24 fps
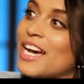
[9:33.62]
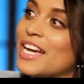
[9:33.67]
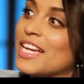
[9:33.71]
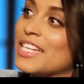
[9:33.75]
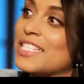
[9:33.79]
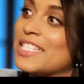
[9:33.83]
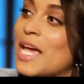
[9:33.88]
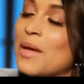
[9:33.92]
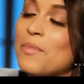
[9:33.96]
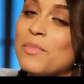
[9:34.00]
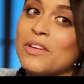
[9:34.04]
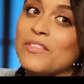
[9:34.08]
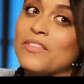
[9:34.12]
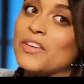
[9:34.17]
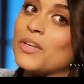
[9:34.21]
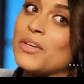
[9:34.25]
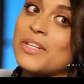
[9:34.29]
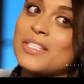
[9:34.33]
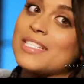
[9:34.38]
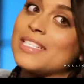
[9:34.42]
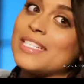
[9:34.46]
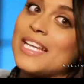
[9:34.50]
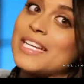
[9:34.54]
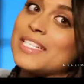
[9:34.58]
not, a 10-minute video
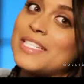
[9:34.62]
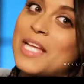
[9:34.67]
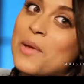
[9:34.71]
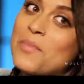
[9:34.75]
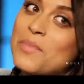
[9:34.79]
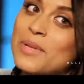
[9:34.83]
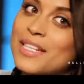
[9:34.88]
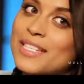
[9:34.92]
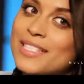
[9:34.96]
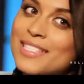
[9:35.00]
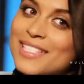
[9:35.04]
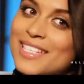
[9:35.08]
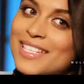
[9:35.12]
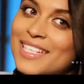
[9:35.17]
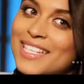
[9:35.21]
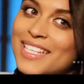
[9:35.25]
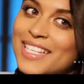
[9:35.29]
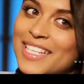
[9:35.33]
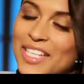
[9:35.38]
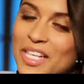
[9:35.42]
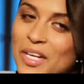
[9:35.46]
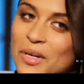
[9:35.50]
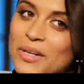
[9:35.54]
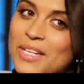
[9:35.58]
doesn't take 10 minutes.
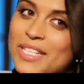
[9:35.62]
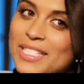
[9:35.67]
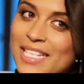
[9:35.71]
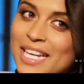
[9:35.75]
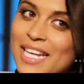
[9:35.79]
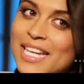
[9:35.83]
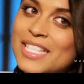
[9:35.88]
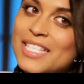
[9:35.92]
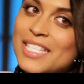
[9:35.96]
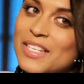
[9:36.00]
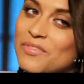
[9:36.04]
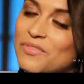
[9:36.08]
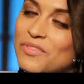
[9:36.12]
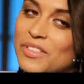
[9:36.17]
It takes